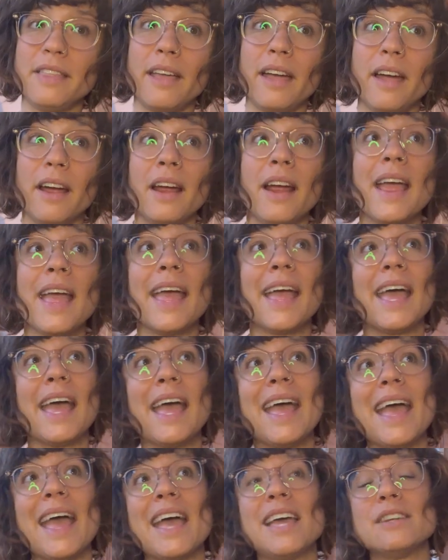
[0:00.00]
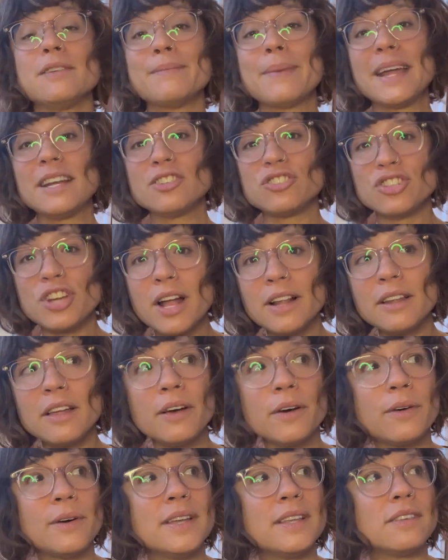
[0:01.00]
there, and my
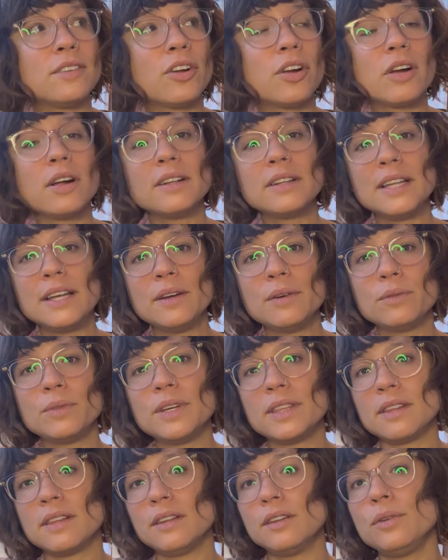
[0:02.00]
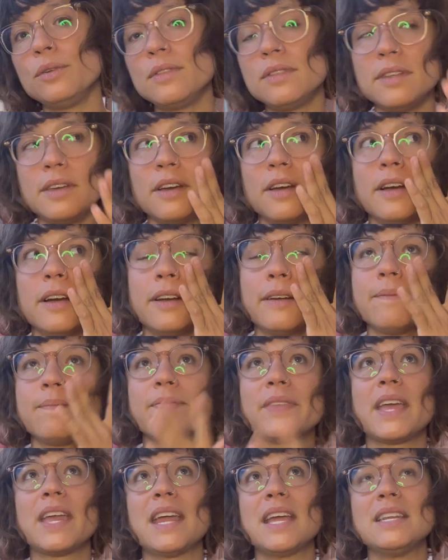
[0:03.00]
cello is currently with a luthier
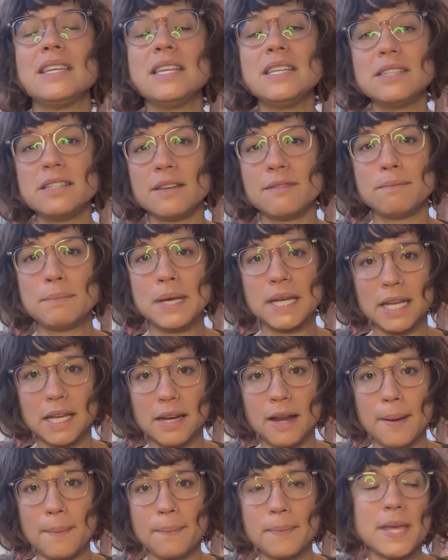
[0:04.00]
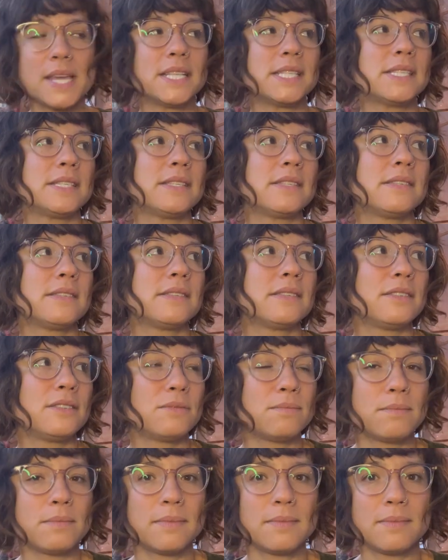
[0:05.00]
and I need to pick it up. It's
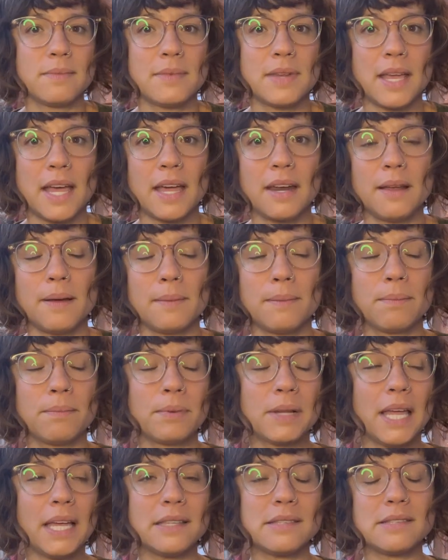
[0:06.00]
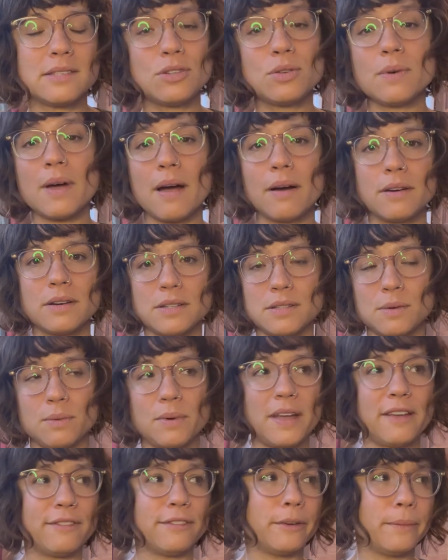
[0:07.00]
at a place two hours
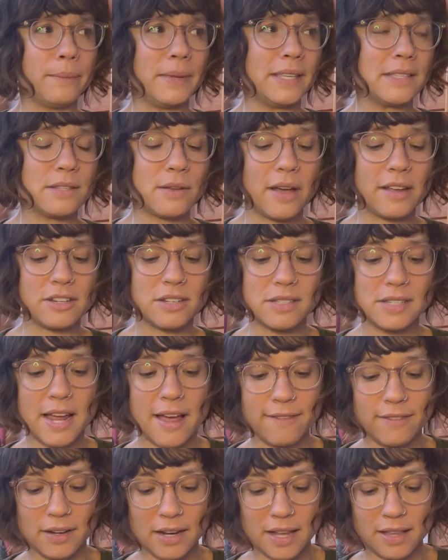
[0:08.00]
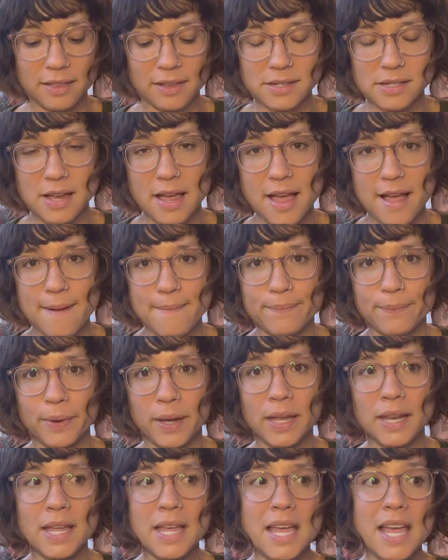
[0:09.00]
away from me, so I just haven't had the time,
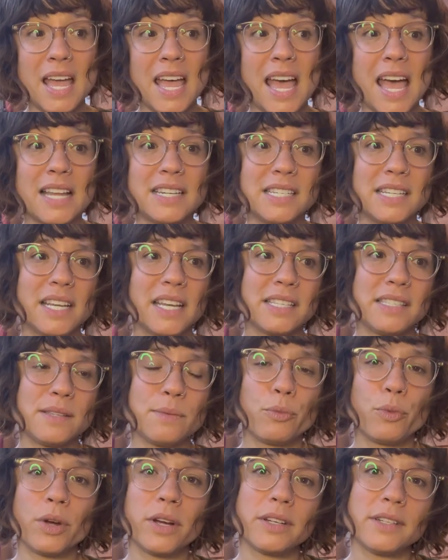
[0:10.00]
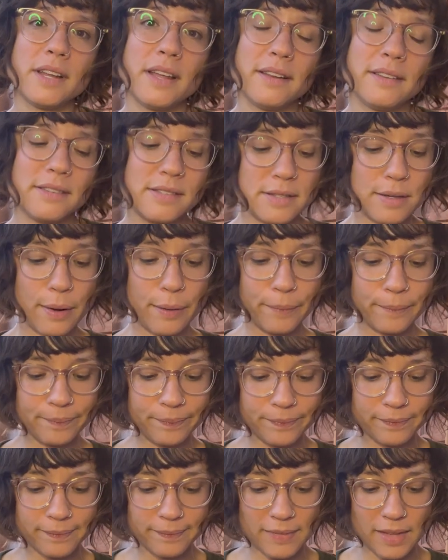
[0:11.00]
but I had to get some work done, so
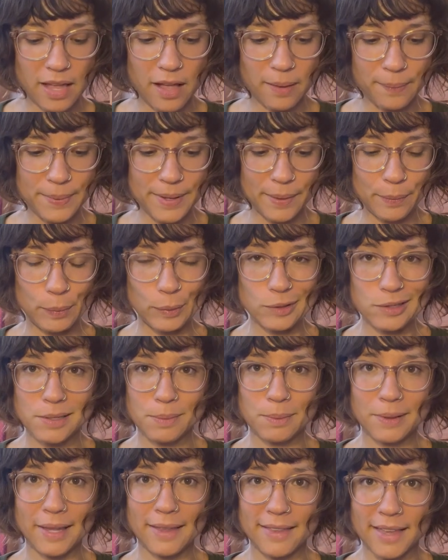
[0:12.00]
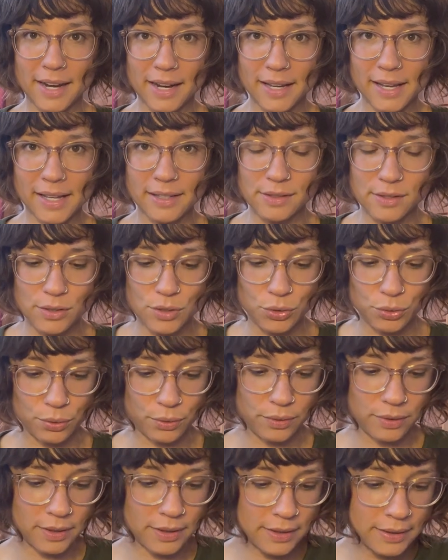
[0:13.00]
I'll be able to play that again
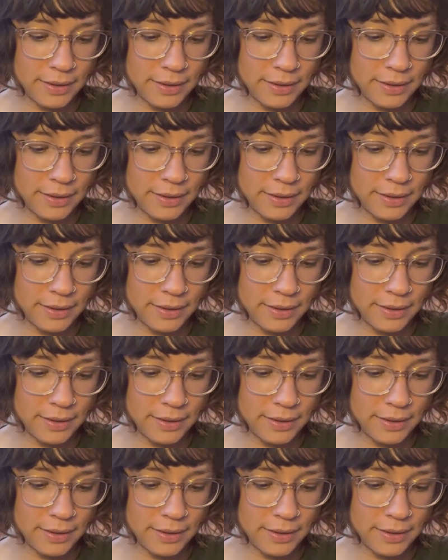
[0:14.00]
soon.